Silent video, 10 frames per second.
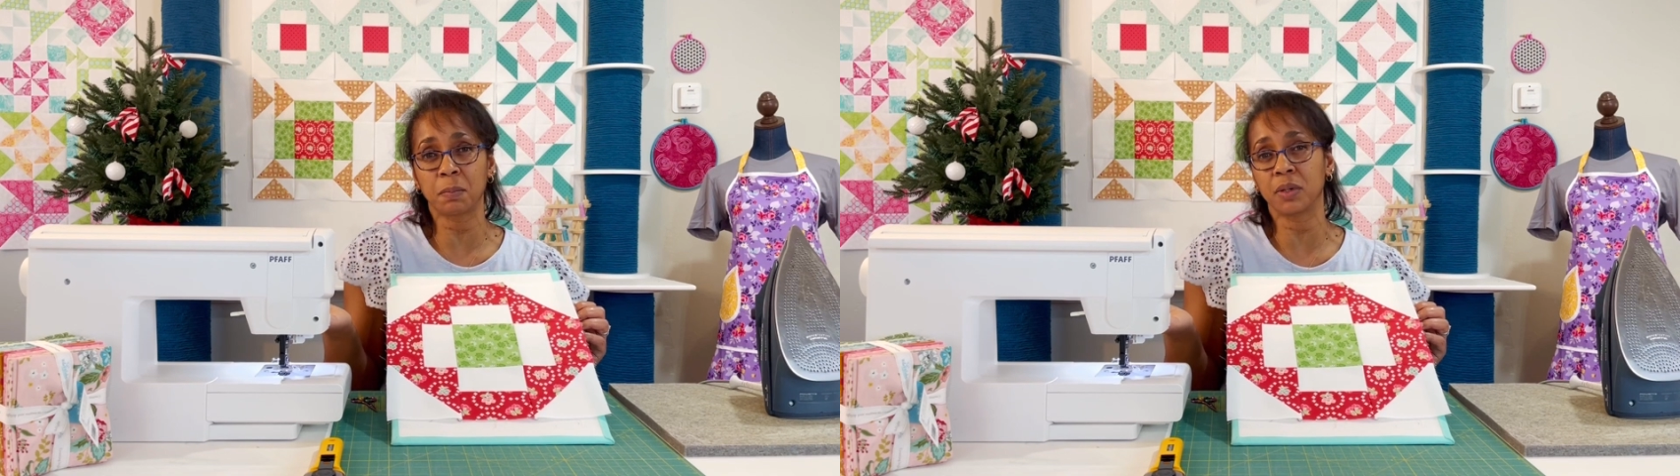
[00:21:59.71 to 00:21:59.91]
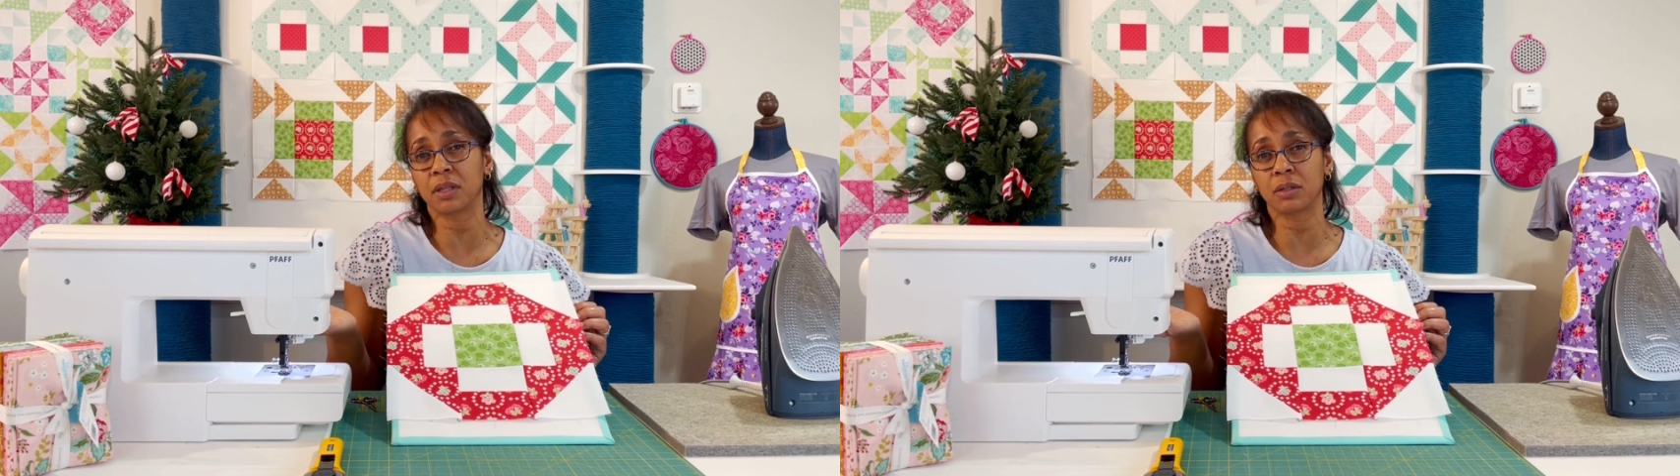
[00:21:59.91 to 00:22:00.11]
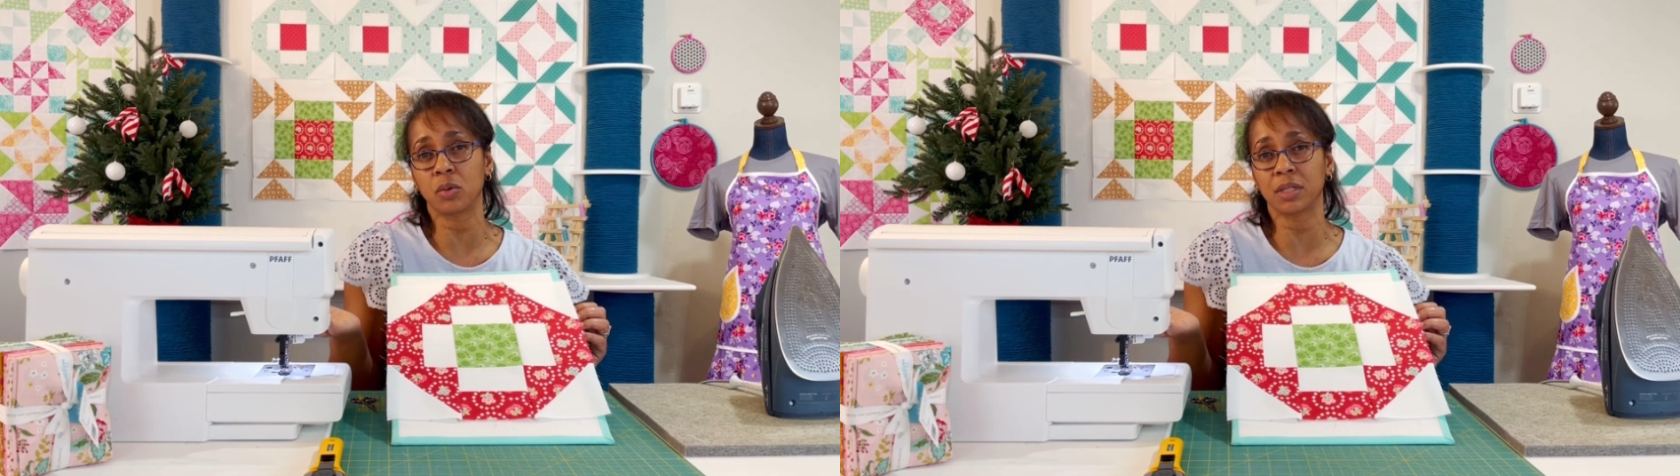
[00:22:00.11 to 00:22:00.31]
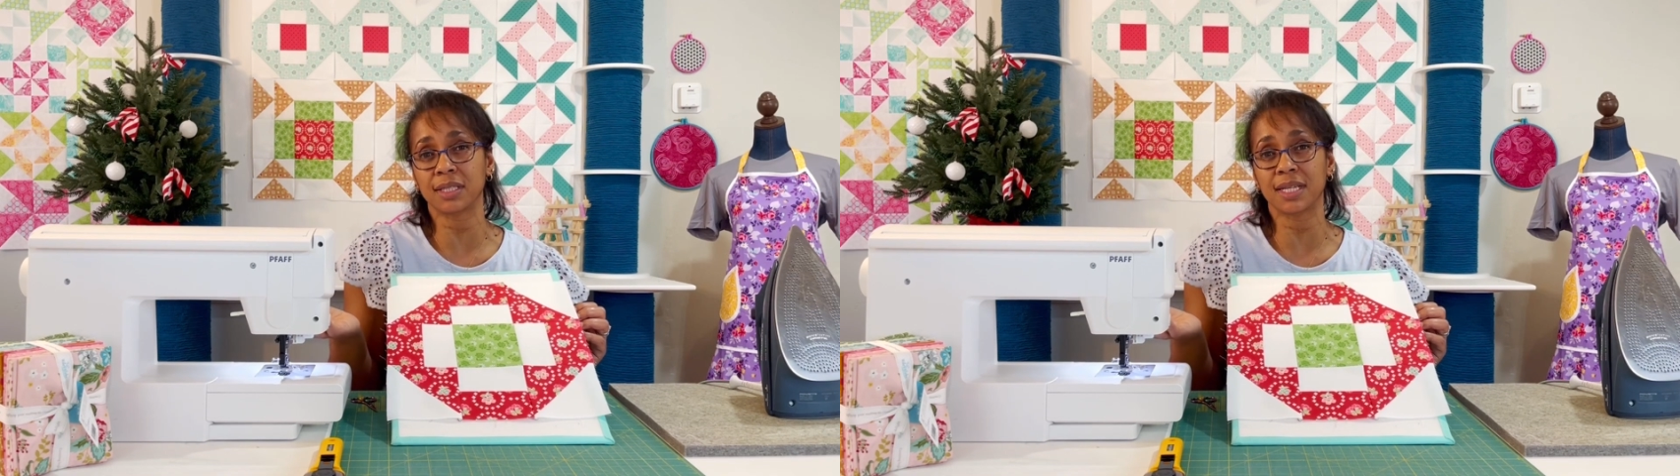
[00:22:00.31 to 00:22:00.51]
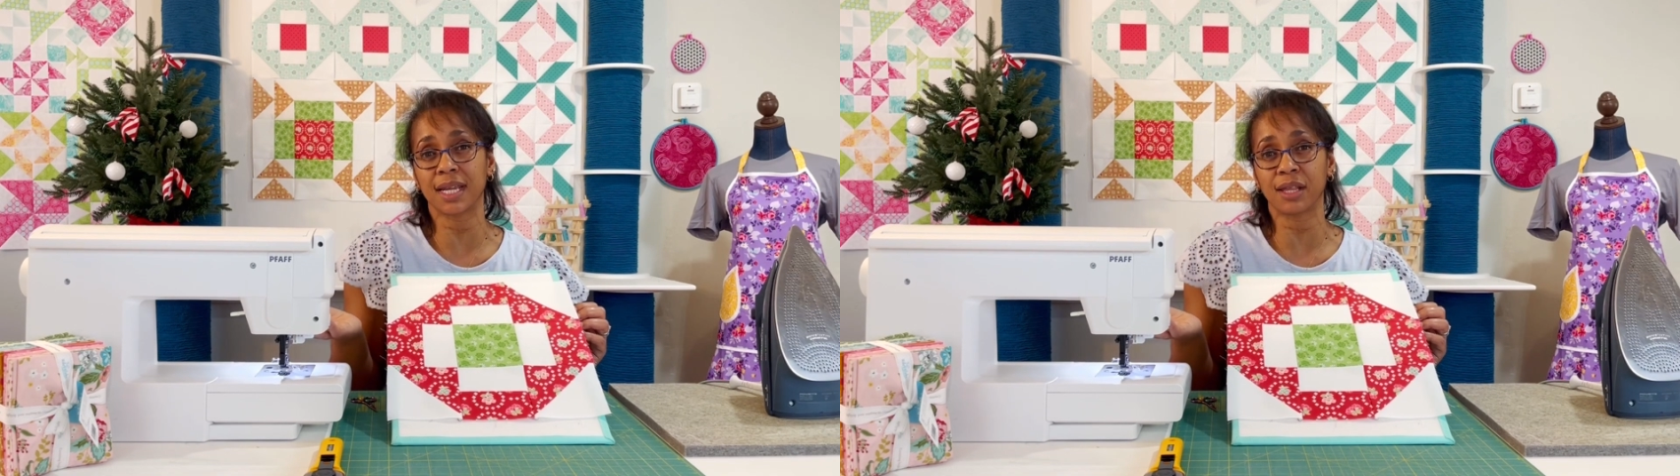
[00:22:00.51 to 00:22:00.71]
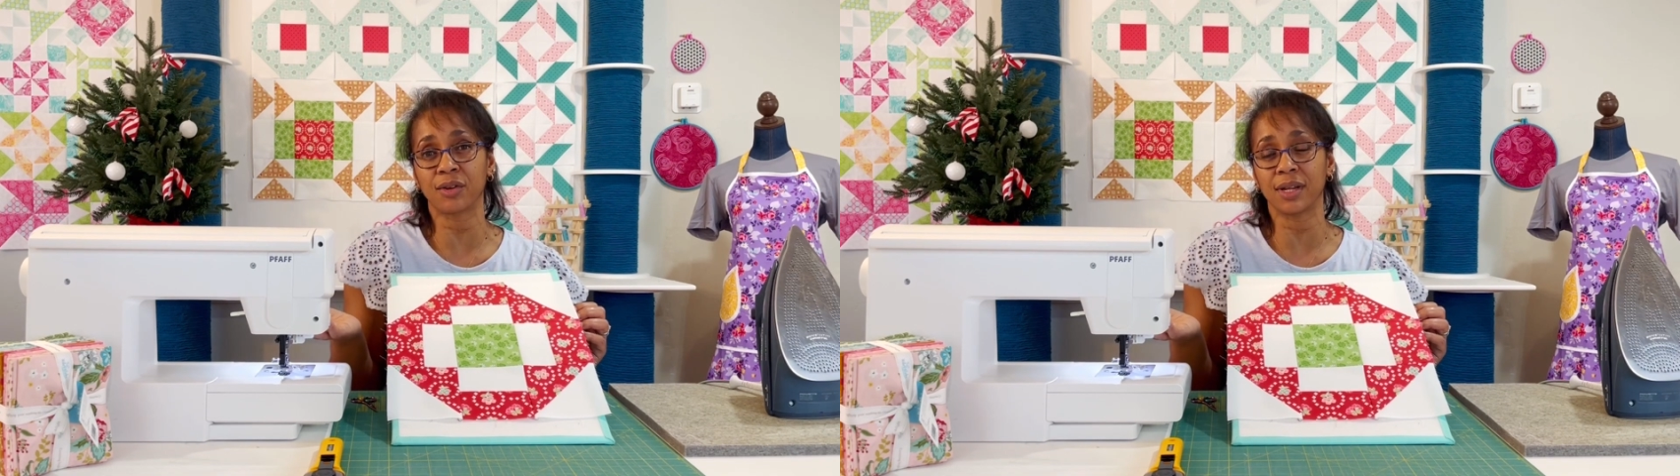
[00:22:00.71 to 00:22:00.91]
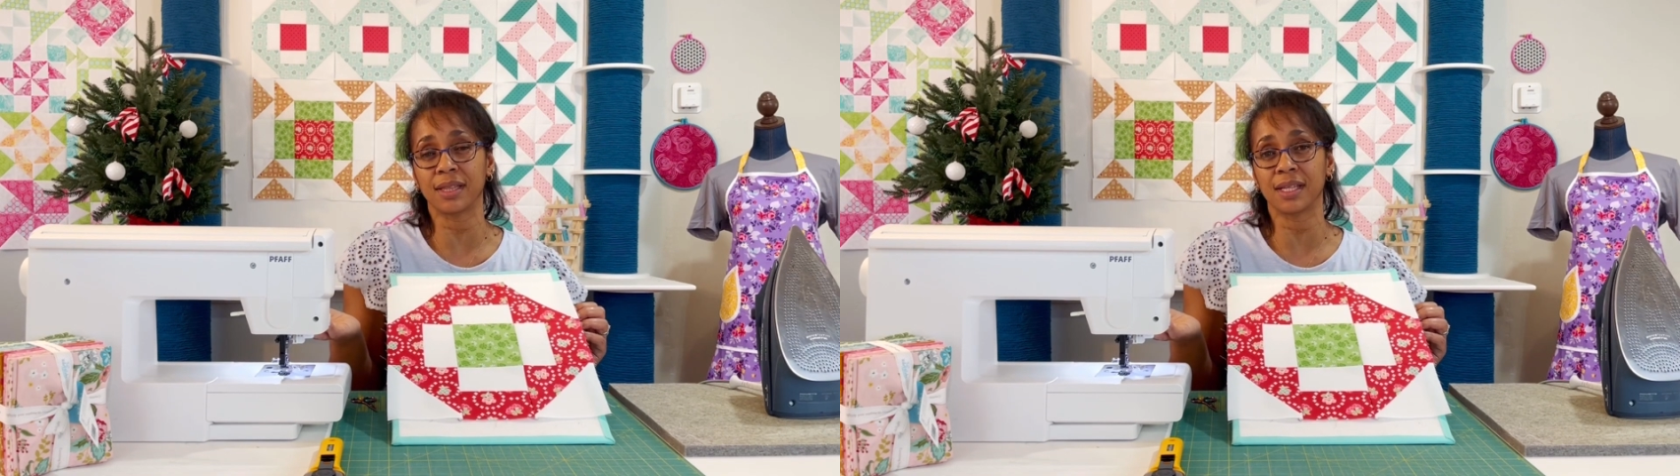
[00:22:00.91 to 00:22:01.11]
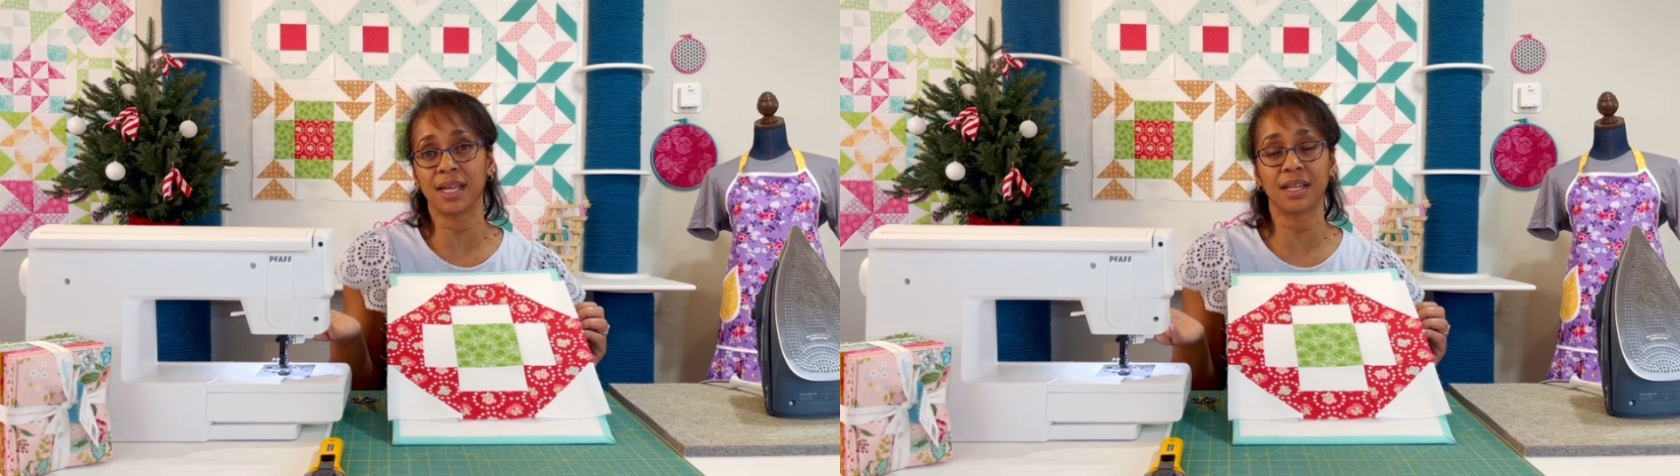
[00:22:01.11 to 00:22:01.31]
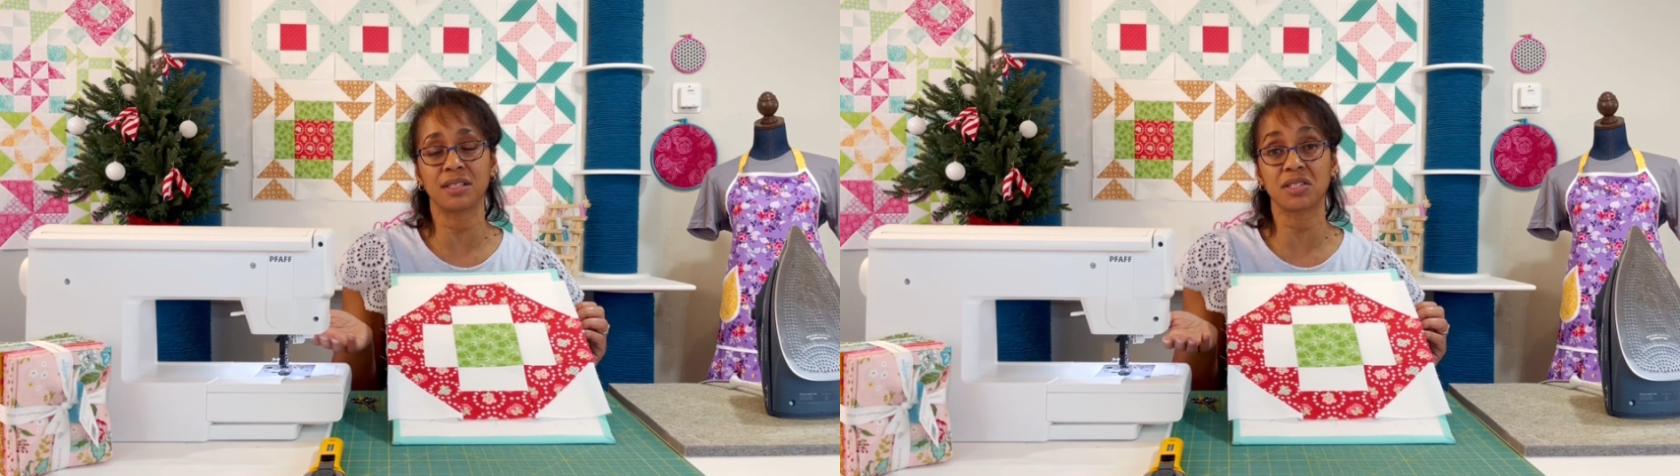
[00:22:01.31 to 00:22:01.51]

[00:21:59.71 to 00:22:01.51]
put the quilt together in the end.